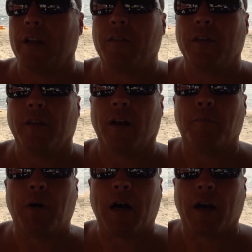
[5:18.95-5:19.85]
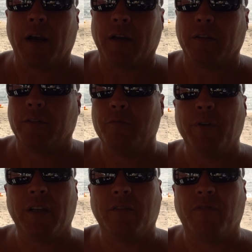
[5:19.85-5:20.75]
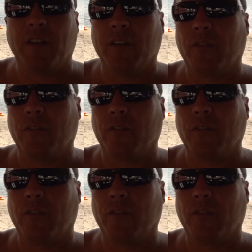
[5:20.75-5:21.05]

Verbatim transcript: anything that I buy, too big to fit in a